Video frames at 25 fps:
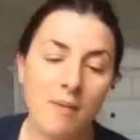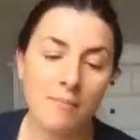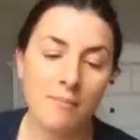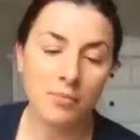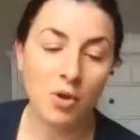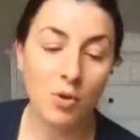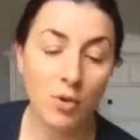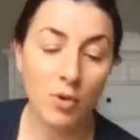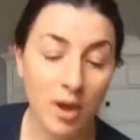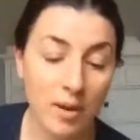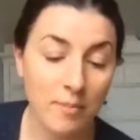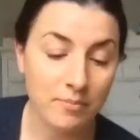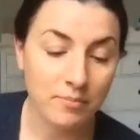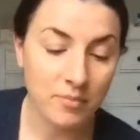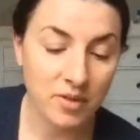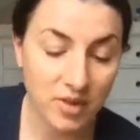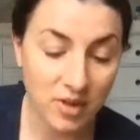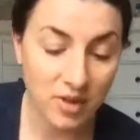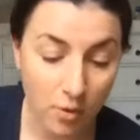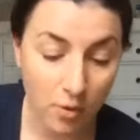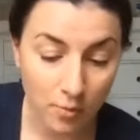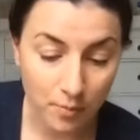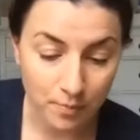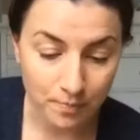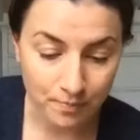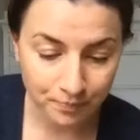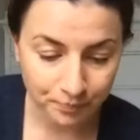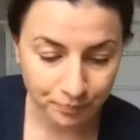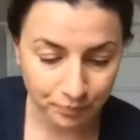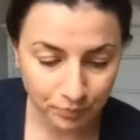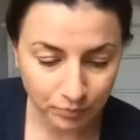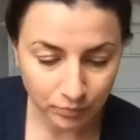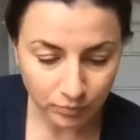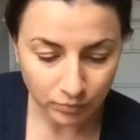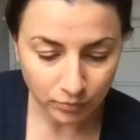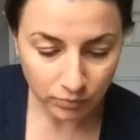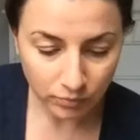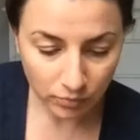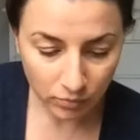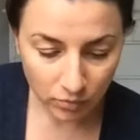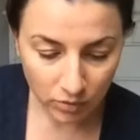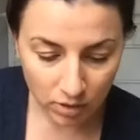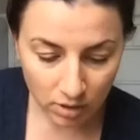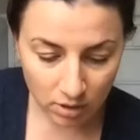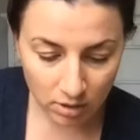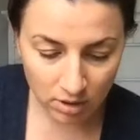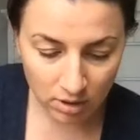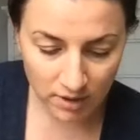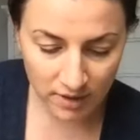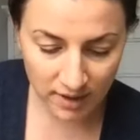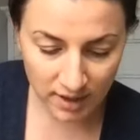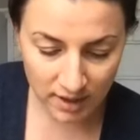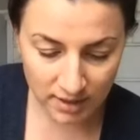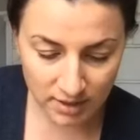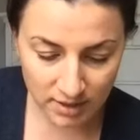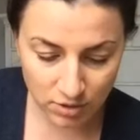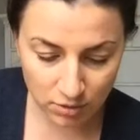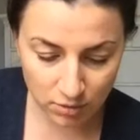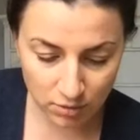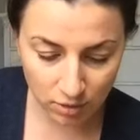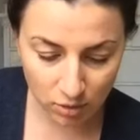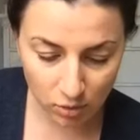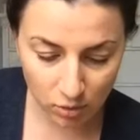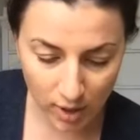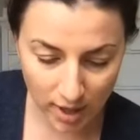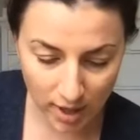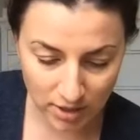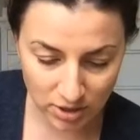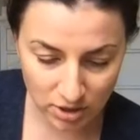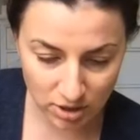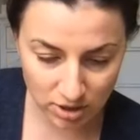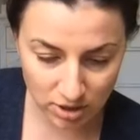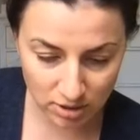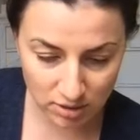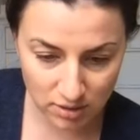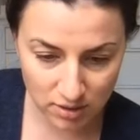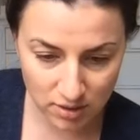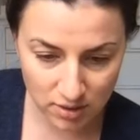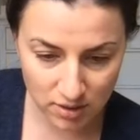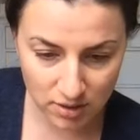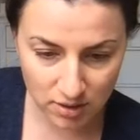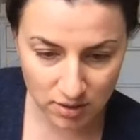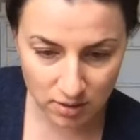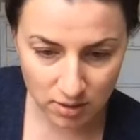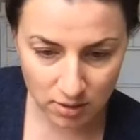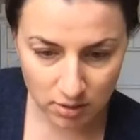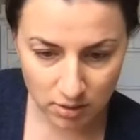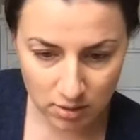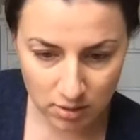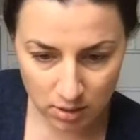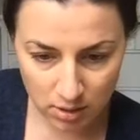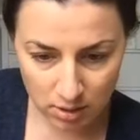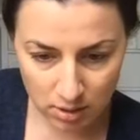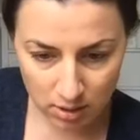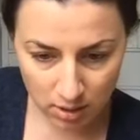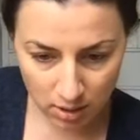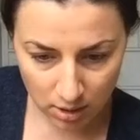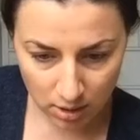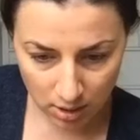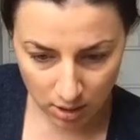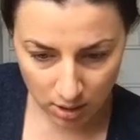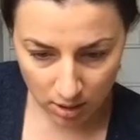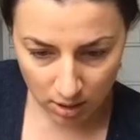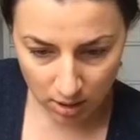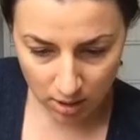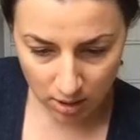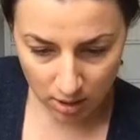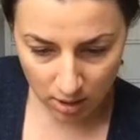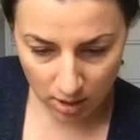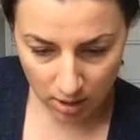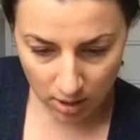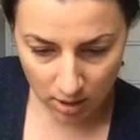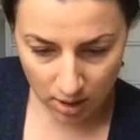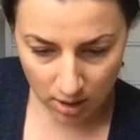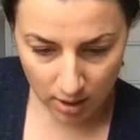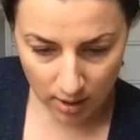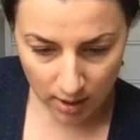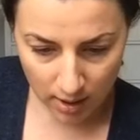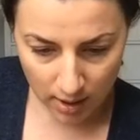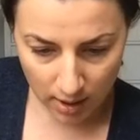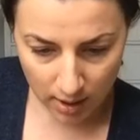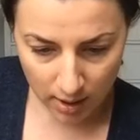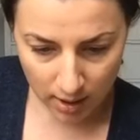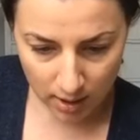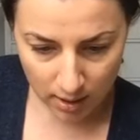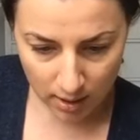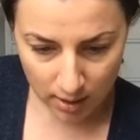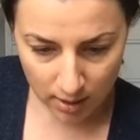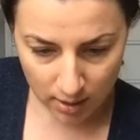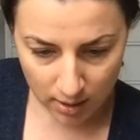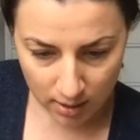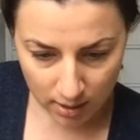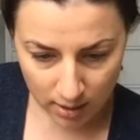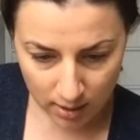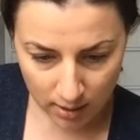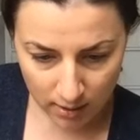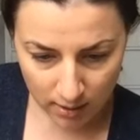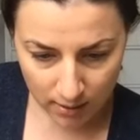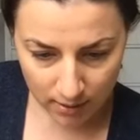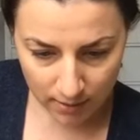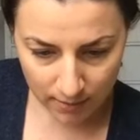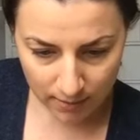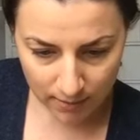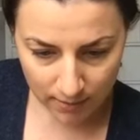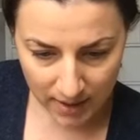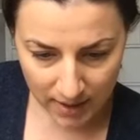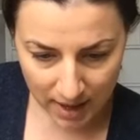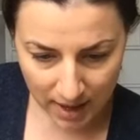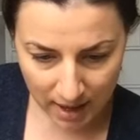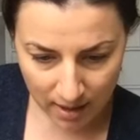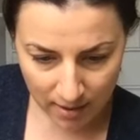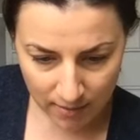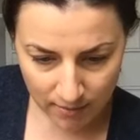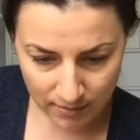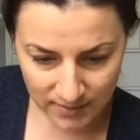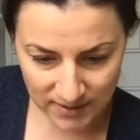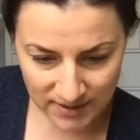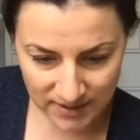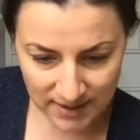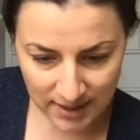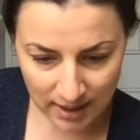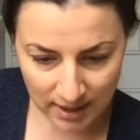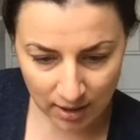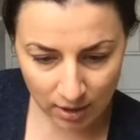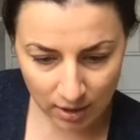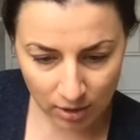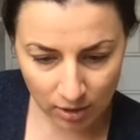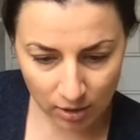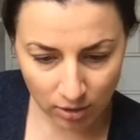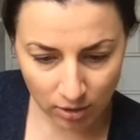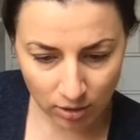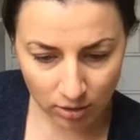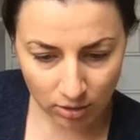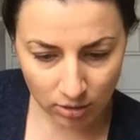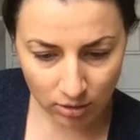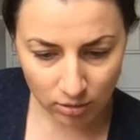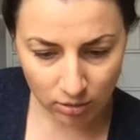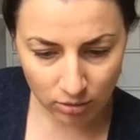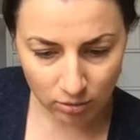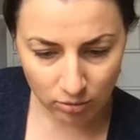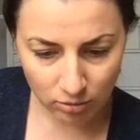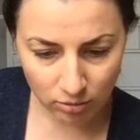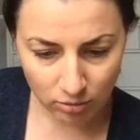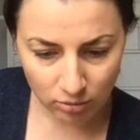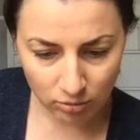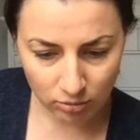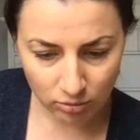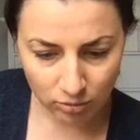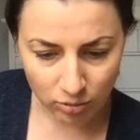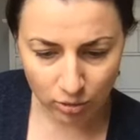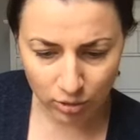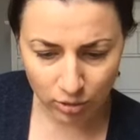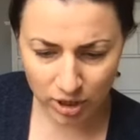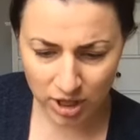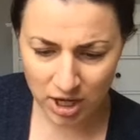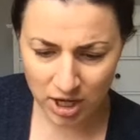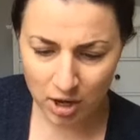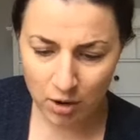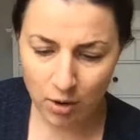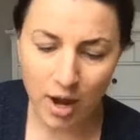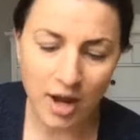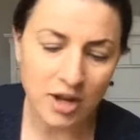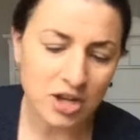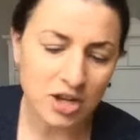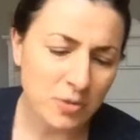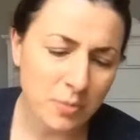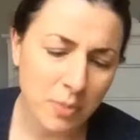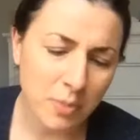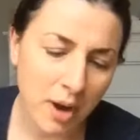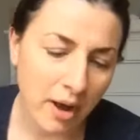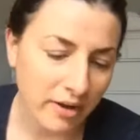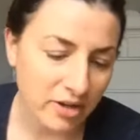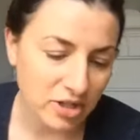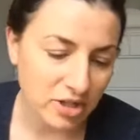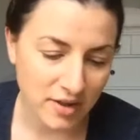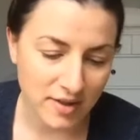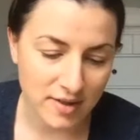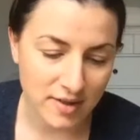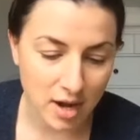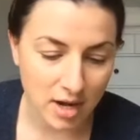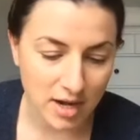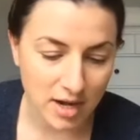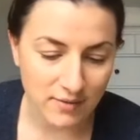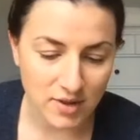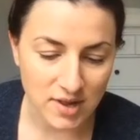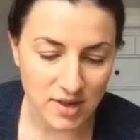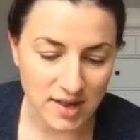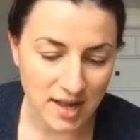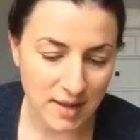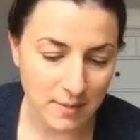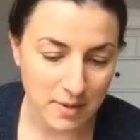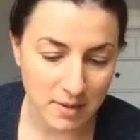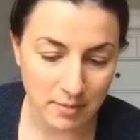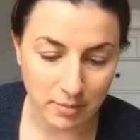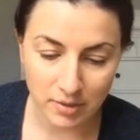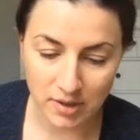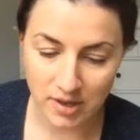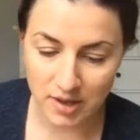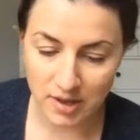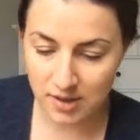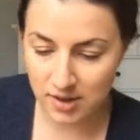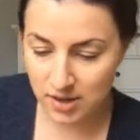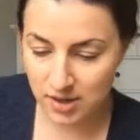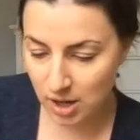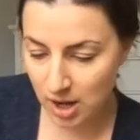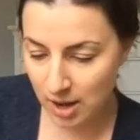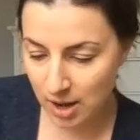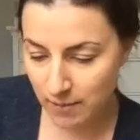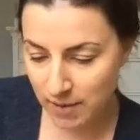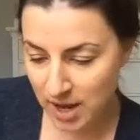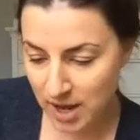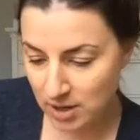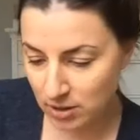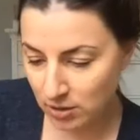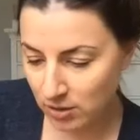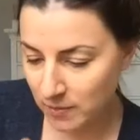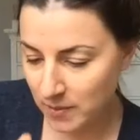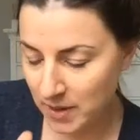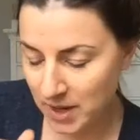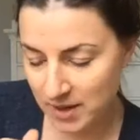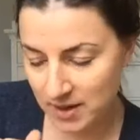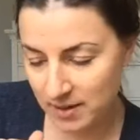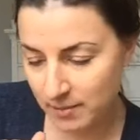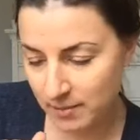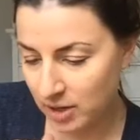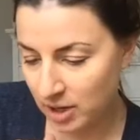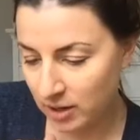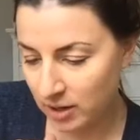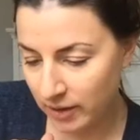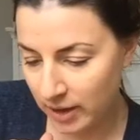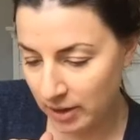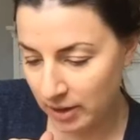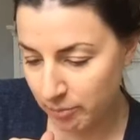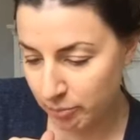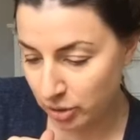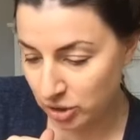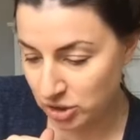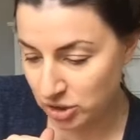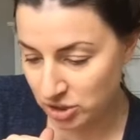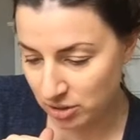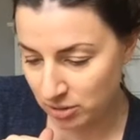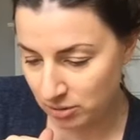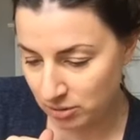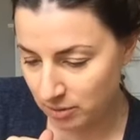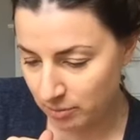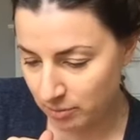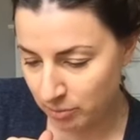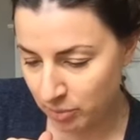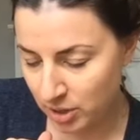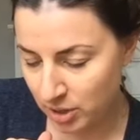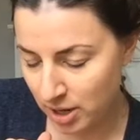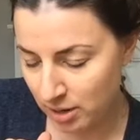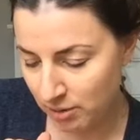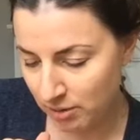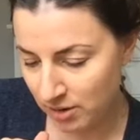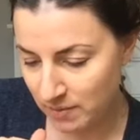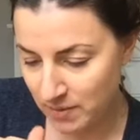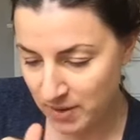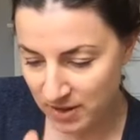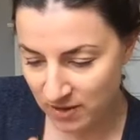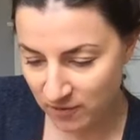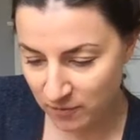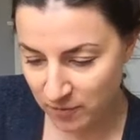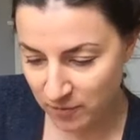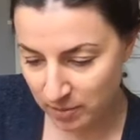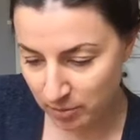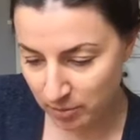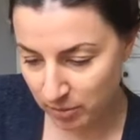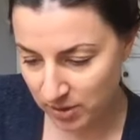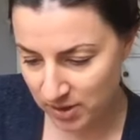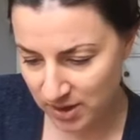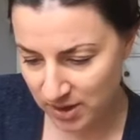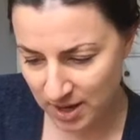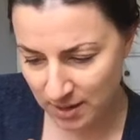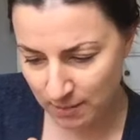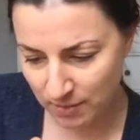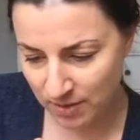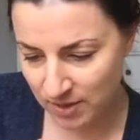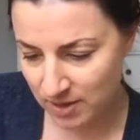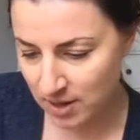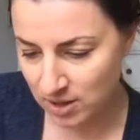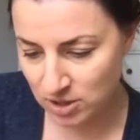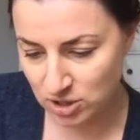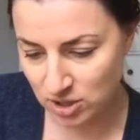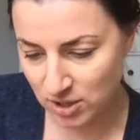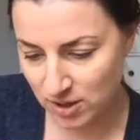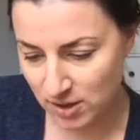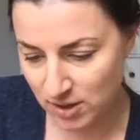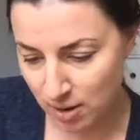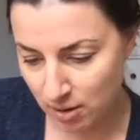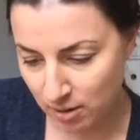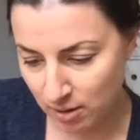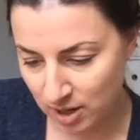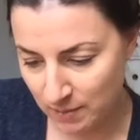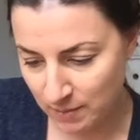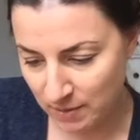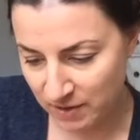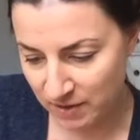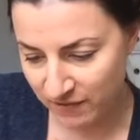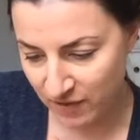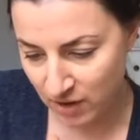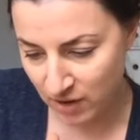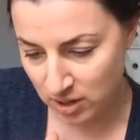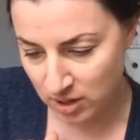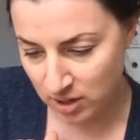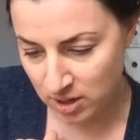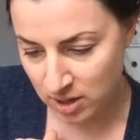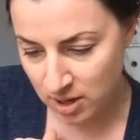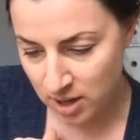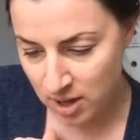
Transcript: Okay, so let's get to the questions. M. Del Rocchio. I should probably just not even say people's Instagram handles, because I'm going to like butcher the pronouncements of people's names, and that's just not going to be fun.